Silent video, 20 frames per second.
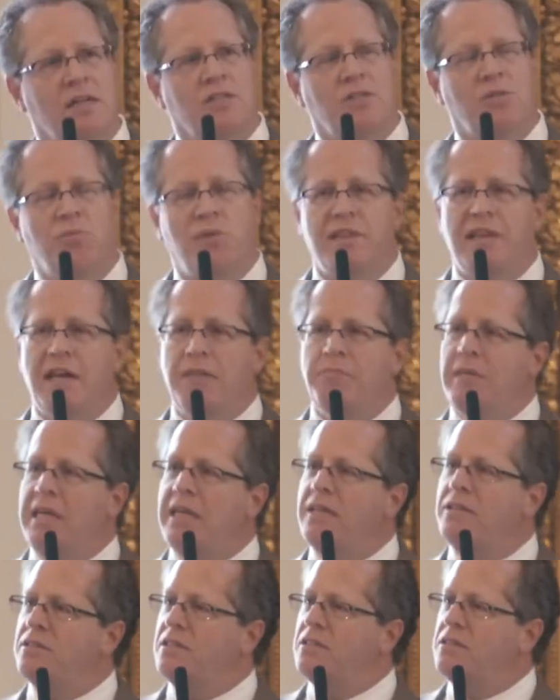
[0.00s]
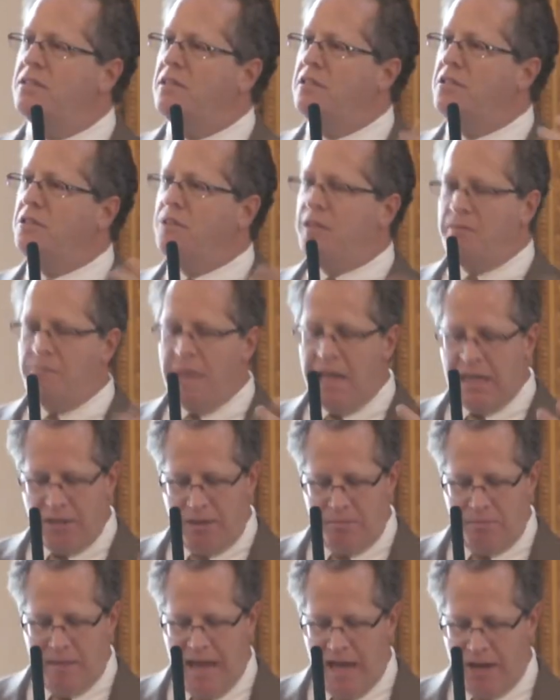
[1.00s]
So what that means is that you can make
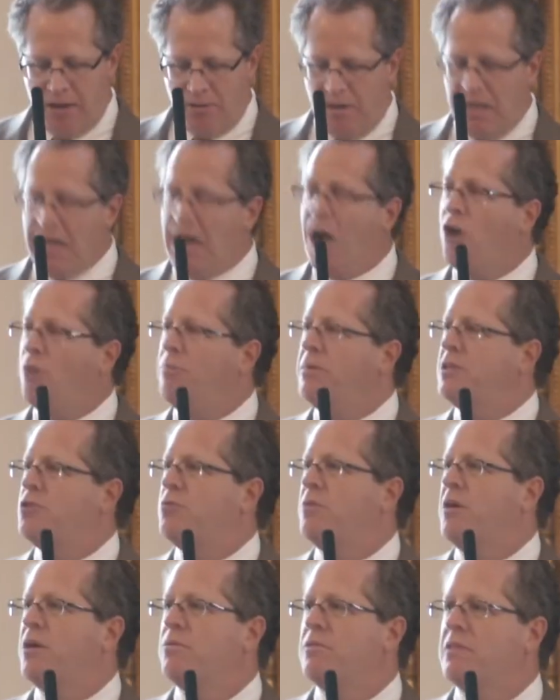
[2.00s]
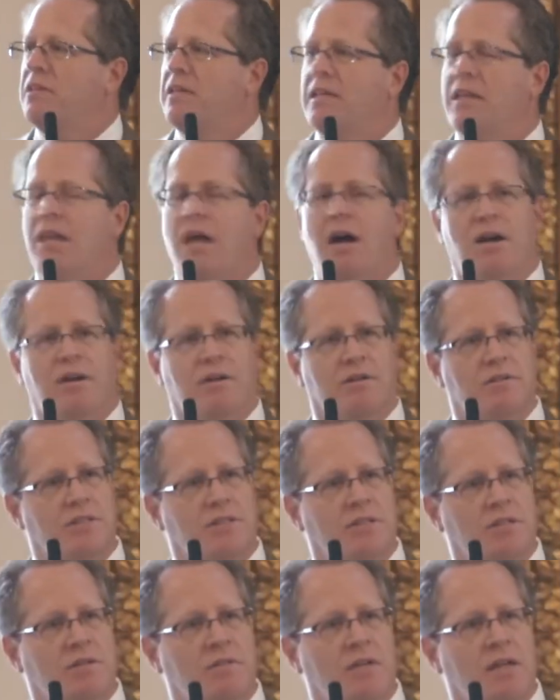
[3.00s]
the battery arbitrarily
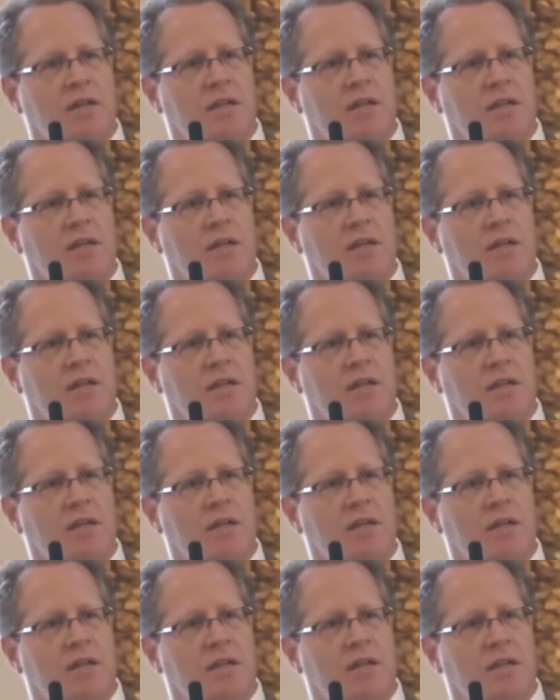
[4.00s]
large.